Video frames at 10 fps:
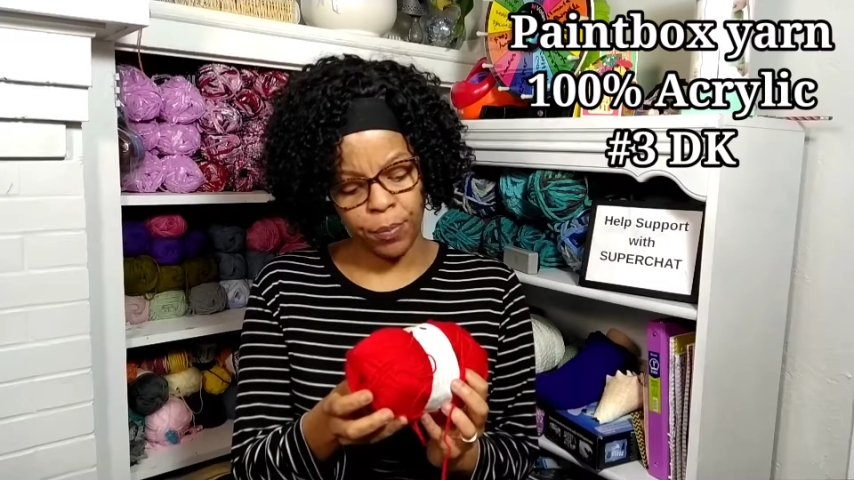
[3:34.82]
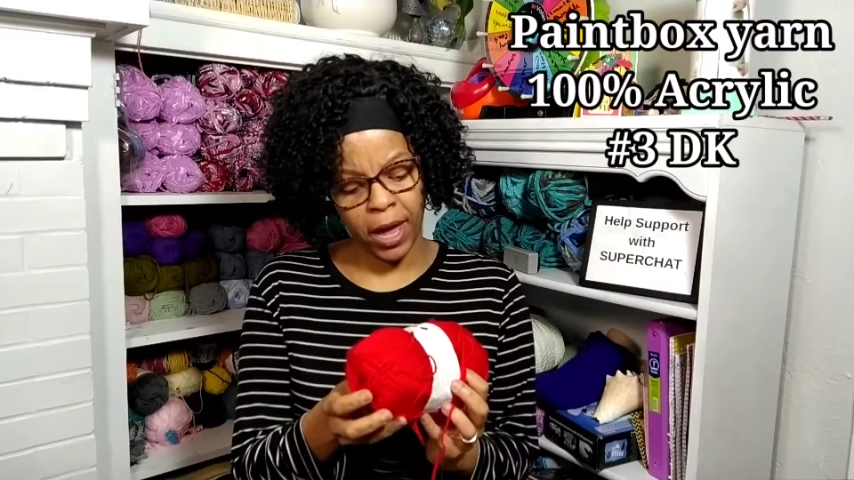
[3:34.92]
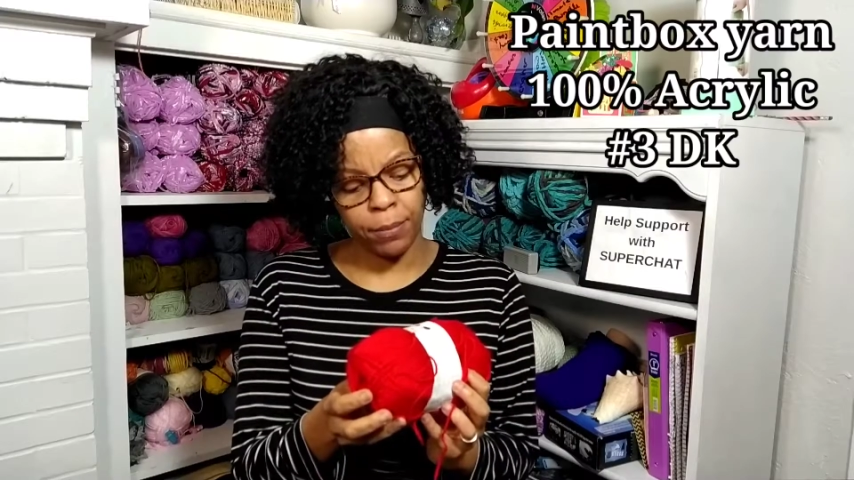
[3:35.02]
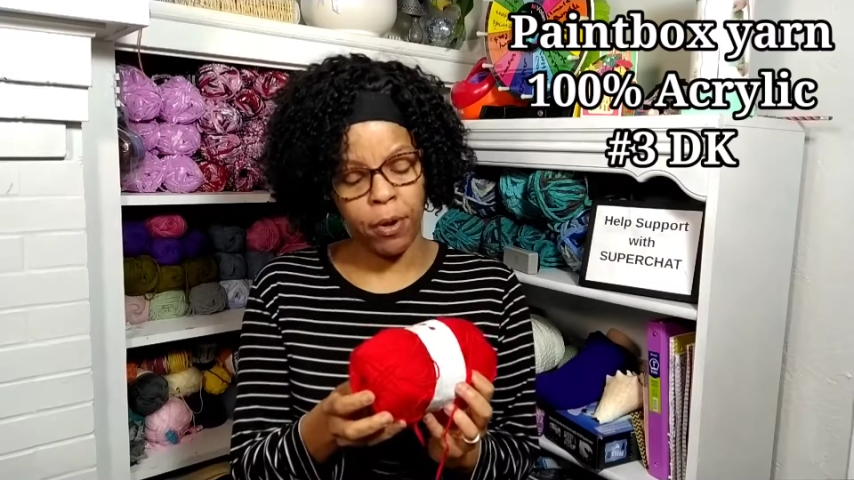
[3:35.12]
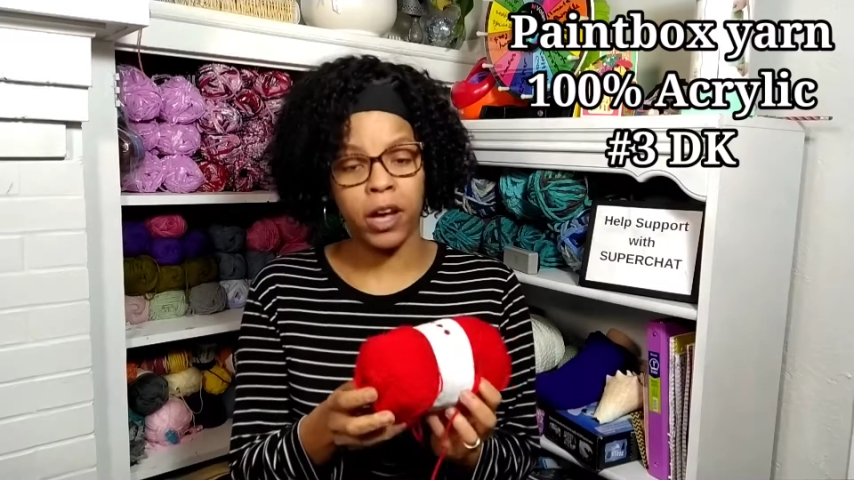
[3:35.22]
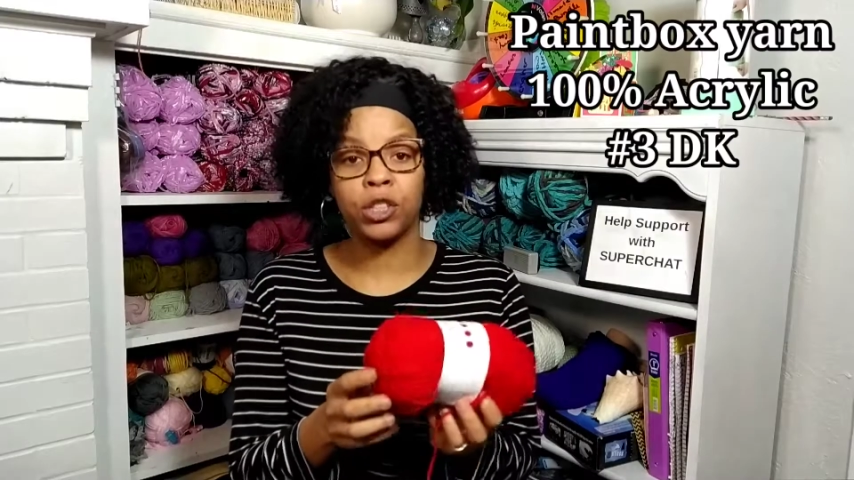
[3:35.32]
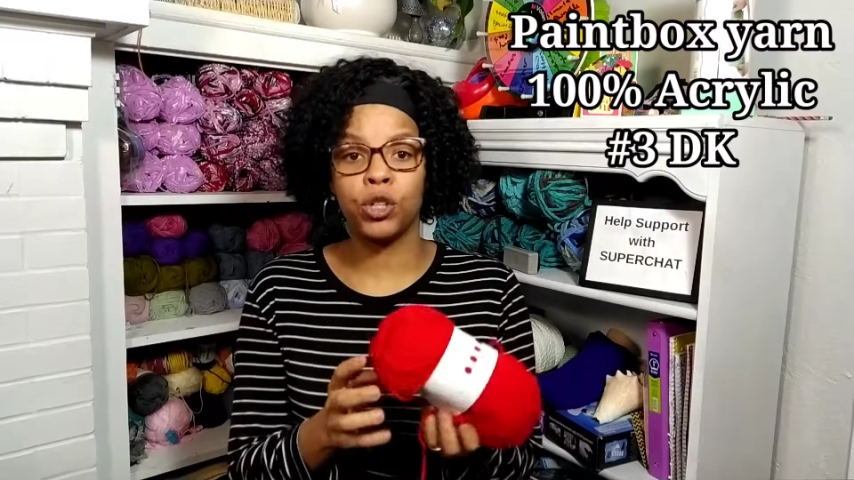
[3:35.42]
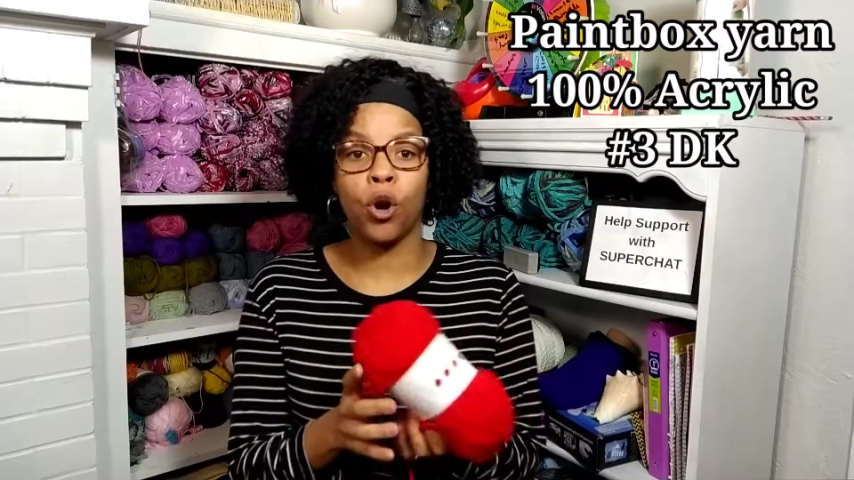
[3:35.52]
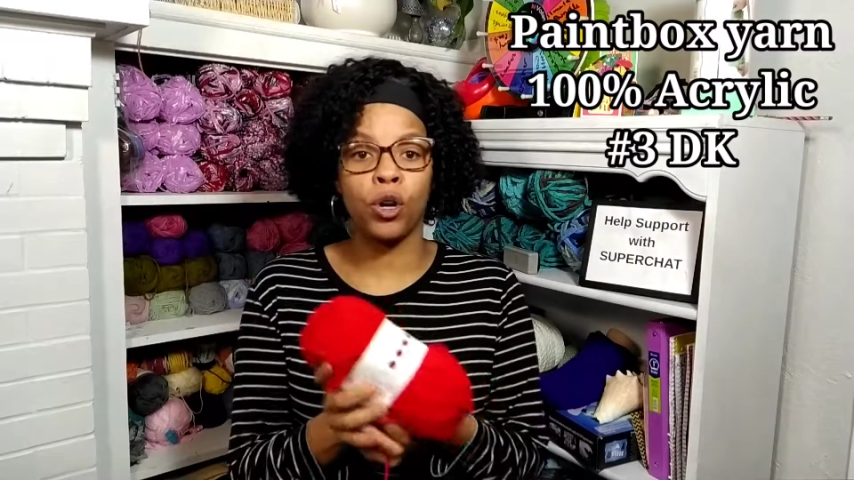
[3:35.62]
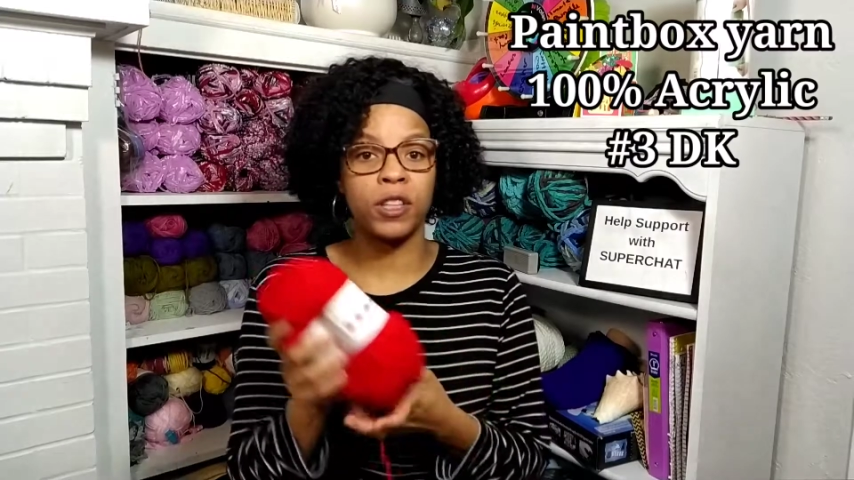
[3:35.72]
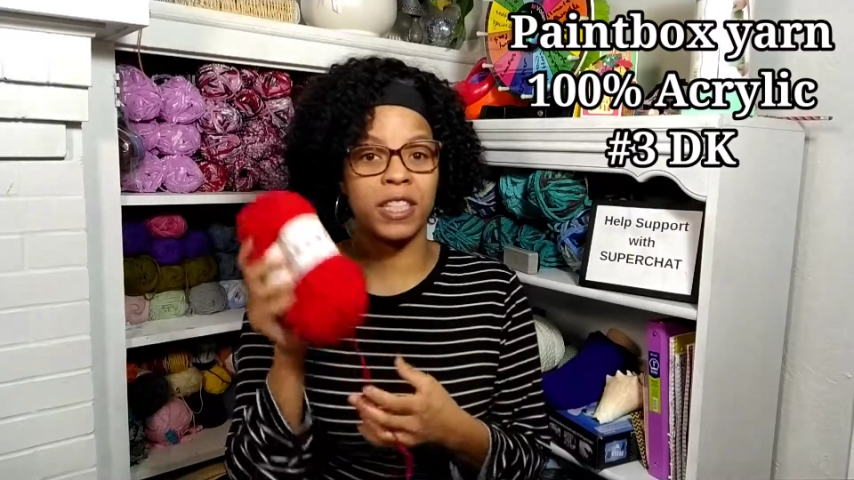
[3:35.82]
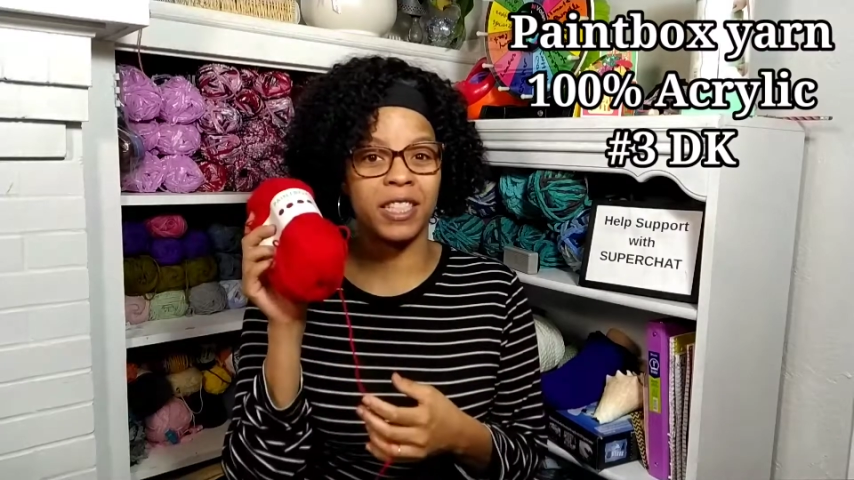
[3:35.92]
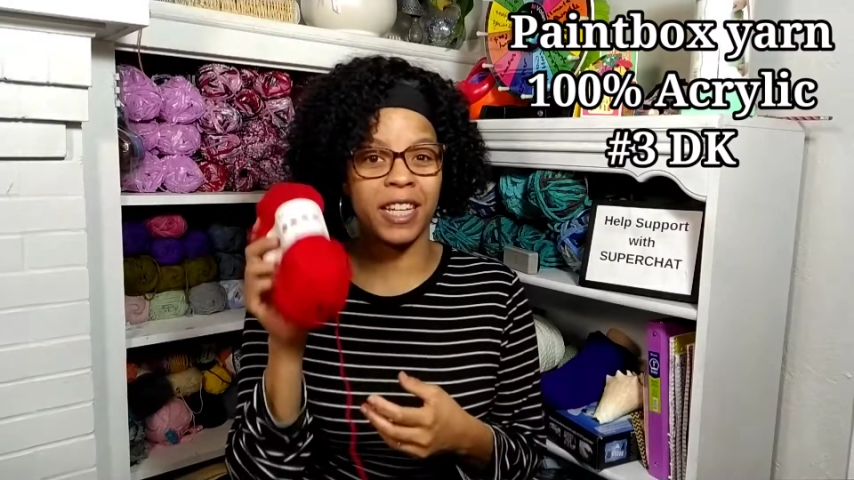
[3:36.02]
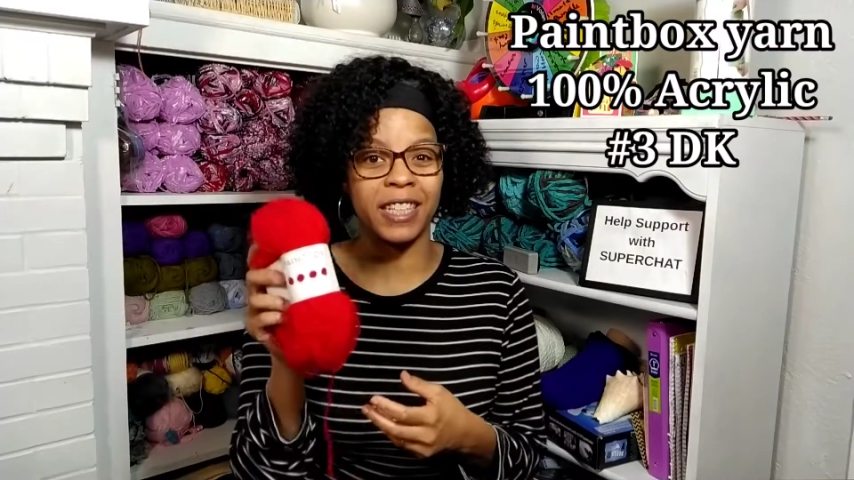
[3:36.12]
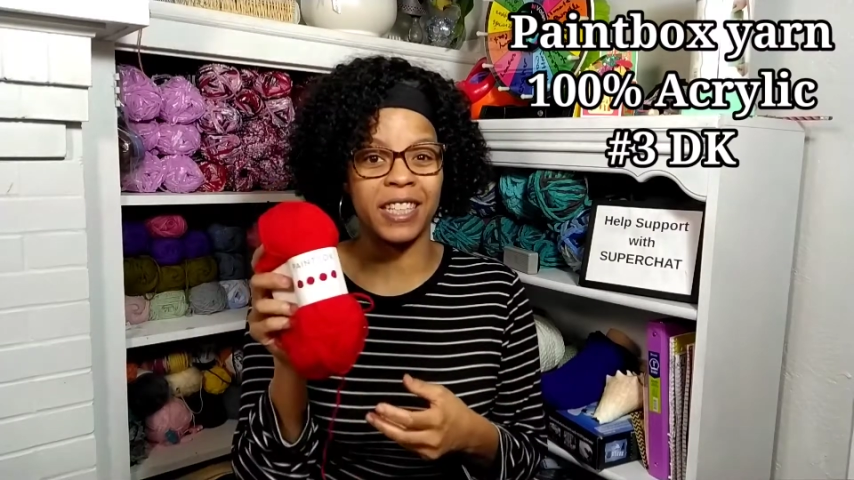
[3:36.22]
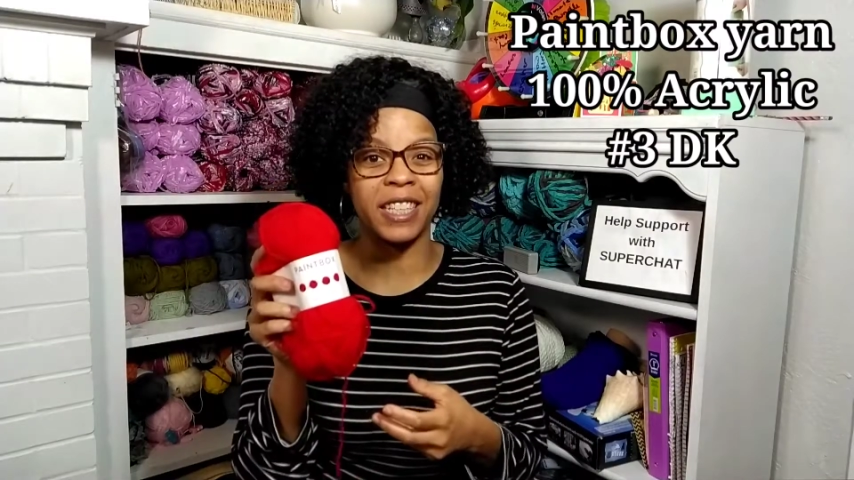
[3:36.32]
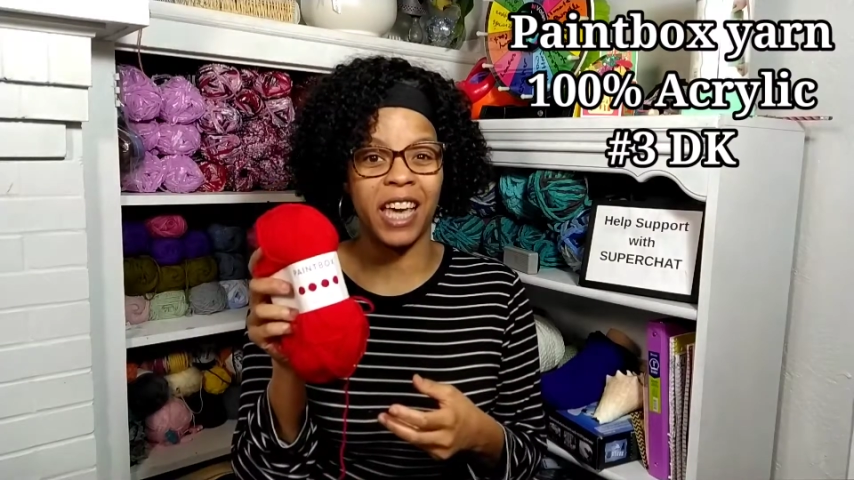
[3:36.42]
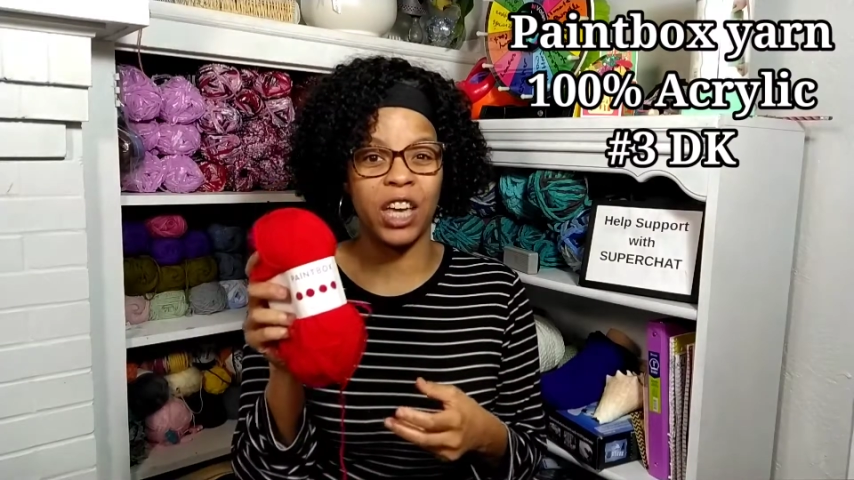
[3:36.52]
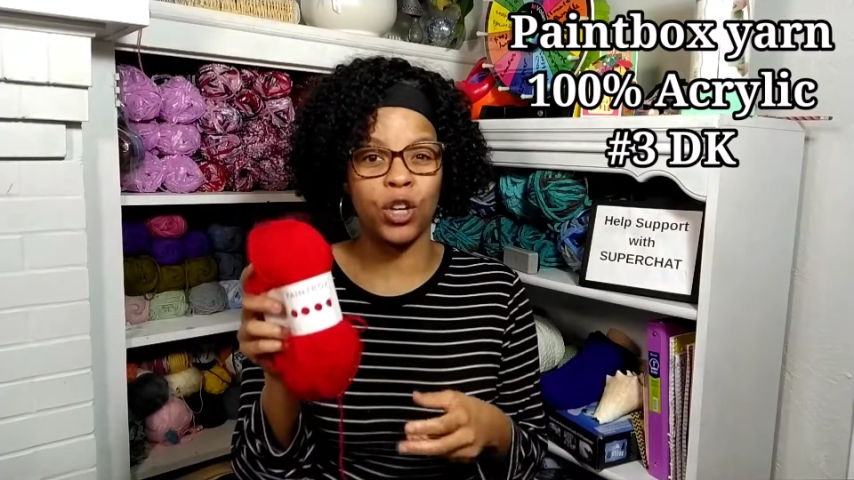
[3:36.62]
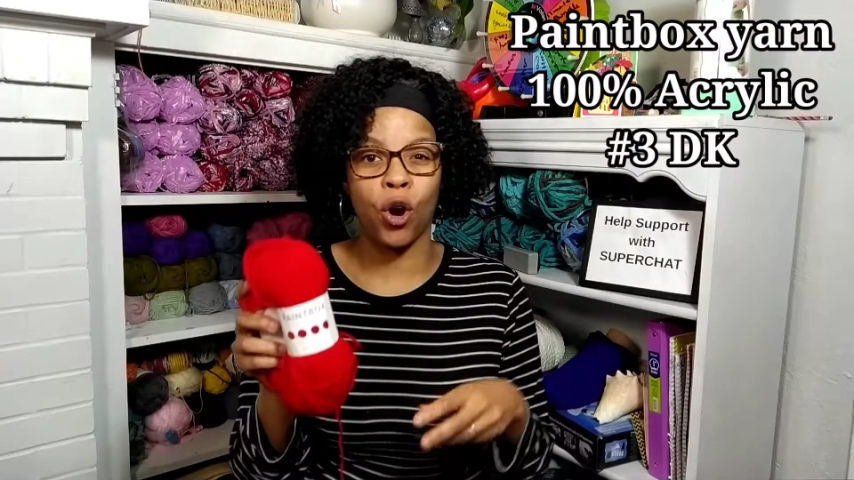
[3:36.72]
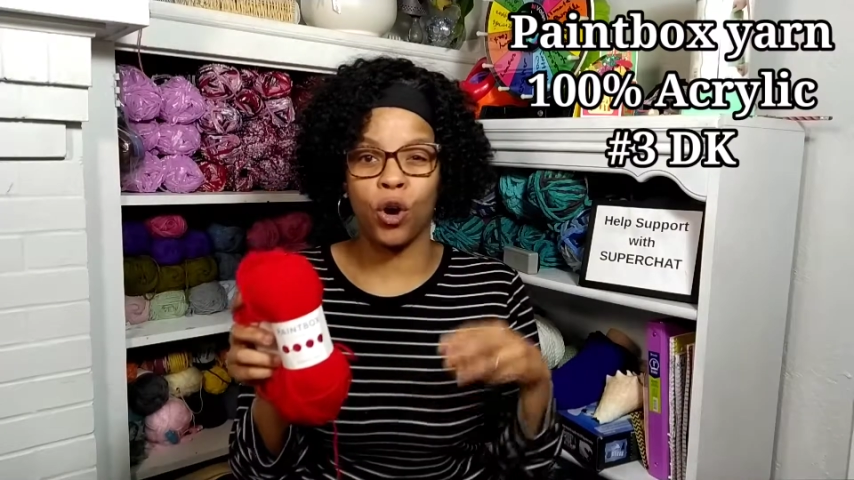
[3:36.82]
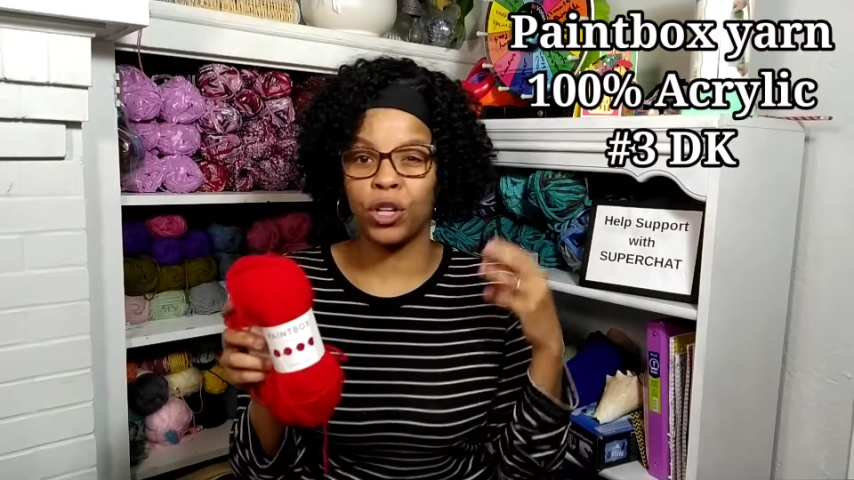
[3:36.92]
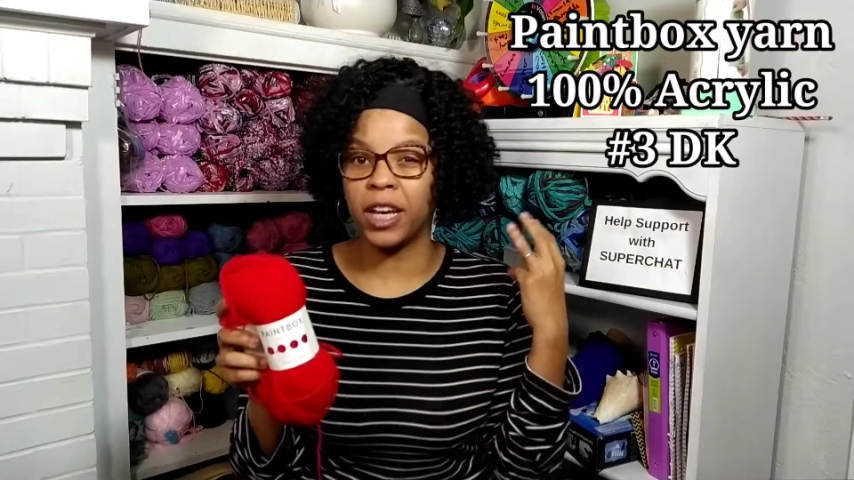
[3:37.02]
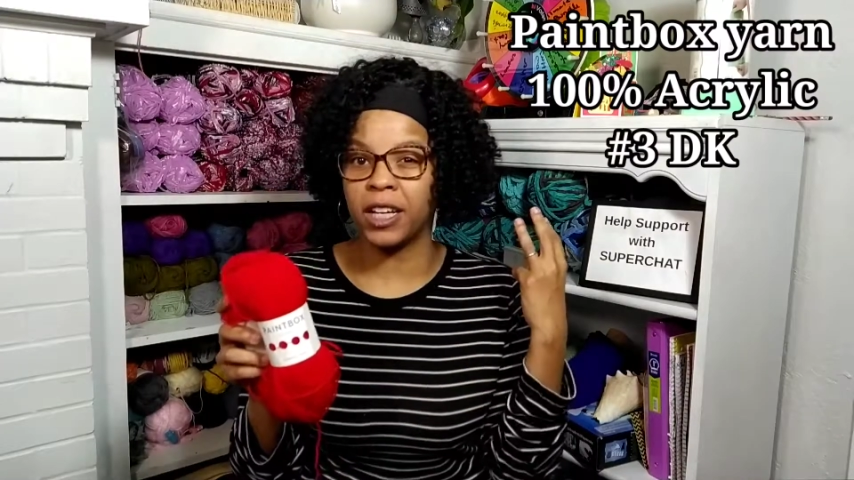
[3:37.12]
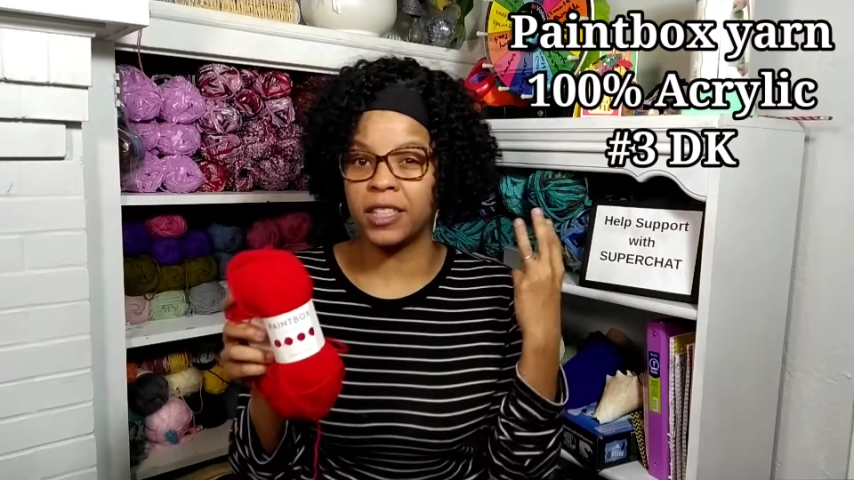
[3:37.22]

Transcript: Paint Box yarn. This is a DK yarn,